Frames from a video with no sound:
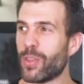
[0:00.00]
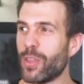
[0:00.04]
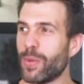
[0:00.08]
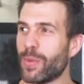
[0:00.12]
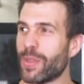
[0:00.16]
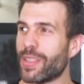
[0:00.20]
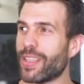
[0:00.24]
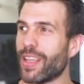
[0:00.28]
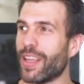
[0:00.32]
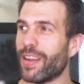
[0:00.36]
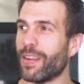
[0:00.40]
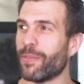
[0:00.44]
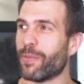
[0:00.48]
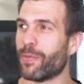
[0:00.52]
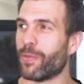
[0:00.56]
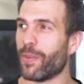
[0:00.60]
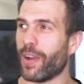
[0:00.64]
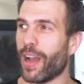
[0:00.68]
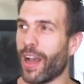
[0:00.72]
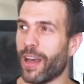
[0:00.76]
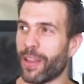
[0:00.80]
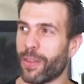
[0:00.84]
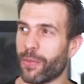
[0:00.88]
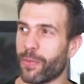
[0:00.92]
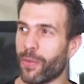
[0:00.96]
superset, very well.
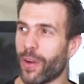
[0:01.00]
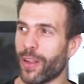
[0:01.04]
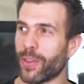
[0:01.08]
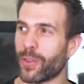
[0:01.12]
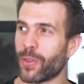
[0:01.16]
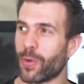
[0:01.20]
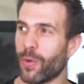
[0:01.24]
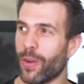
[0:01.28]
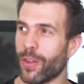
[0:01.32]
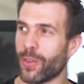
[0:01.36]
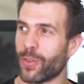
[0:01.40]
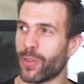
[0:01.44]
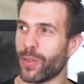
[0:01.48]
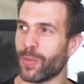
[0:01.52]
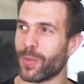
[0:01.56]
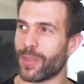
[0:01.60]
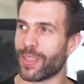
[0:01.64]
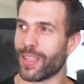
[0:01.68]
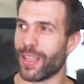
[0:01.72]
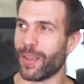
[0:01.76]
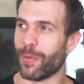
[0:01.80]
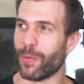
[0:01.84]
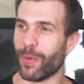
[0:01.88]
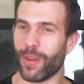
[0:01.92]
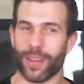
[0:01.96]
The front squat
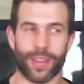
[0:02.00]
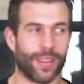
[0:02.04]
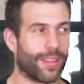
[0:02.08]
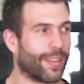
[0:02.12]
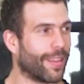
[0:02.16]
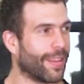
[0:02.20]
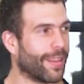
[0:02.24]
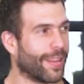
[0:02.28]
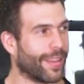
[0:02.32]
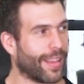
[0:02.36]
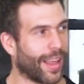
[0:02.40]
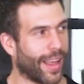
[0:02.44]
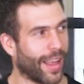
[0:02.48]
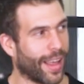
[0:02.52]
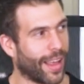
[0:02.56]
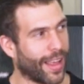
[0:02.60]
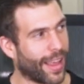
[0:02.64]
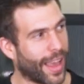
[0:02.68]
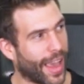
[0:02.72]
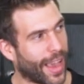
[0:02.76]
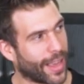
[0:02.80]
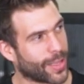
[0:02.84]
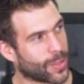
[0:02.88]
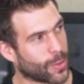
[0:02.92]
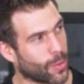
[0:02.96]
superset with,
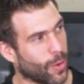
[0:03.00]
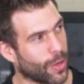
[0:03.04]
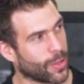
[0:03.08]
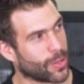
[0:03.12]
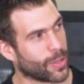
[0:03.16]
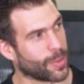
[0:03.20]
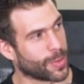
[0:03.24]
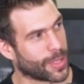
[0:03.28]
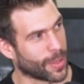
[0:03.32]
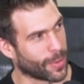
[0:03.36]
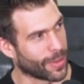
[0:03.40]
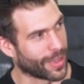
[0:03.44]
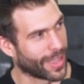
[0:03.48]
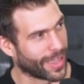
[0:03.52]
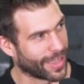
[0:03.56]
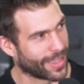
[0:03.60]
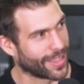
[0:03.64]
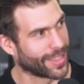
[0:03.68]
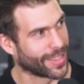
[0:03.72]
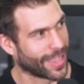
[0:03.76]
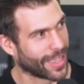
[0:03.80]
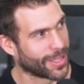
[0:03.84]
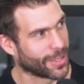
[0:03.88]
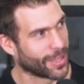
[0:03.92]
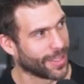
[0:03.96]
hack squat superset with leg
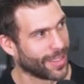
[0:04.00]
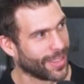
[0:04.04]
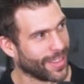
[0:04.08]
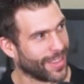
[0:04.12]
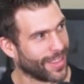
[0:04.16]
extension?